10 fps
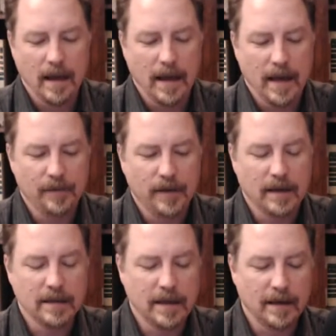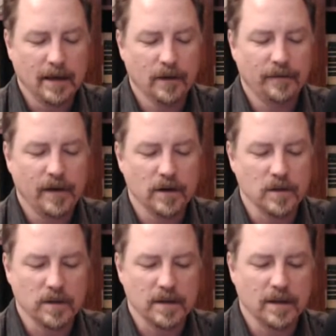If it
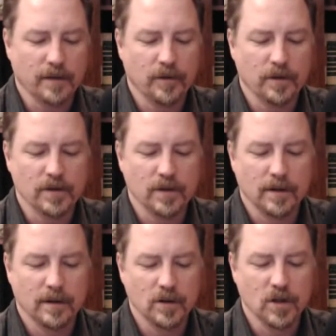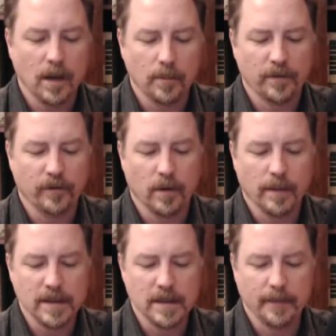interferes with the sufferer's job
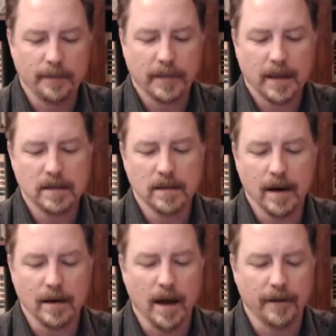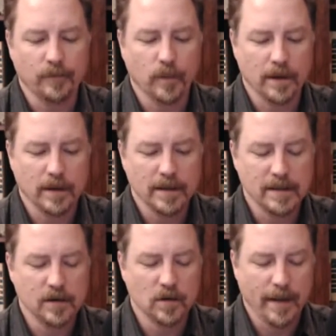performance, it's not enough, one
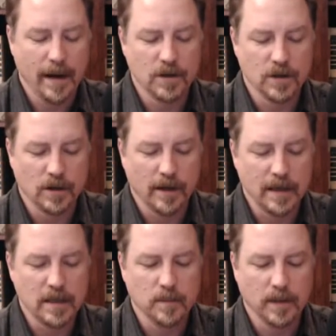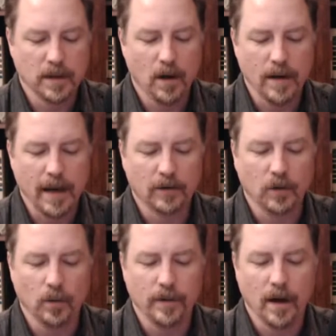senior manager at Eastman Kodak
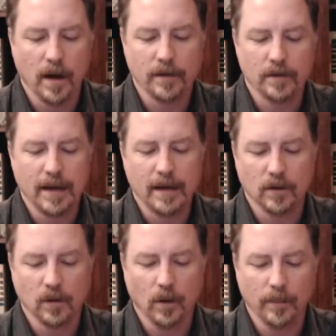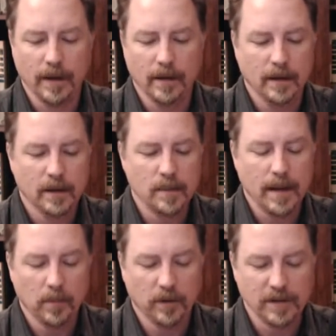told the author Daniel Goleman, to
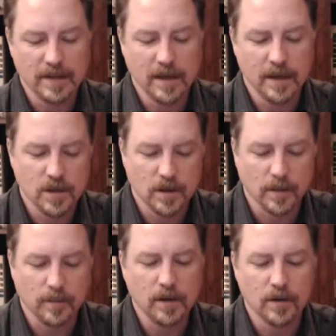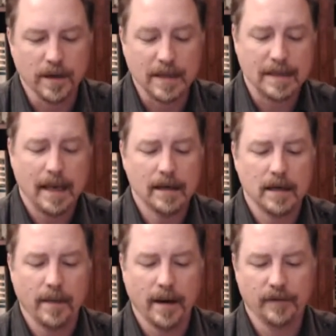be able to sit at your computer excited
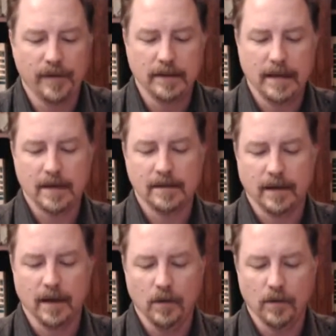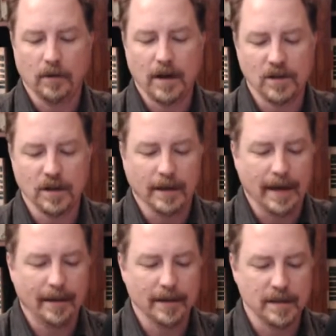about a fantastic regression
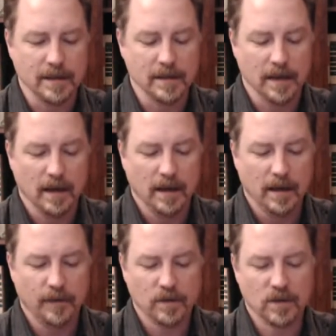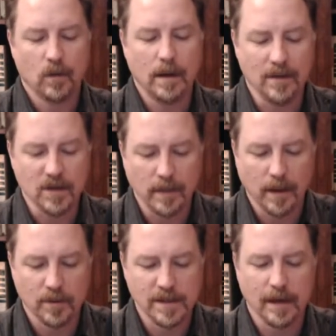analysis if you're squeamish
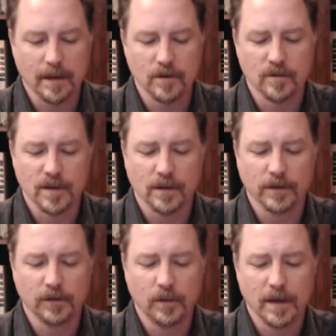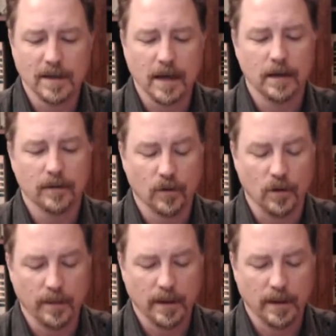about presenting those results to an executive group.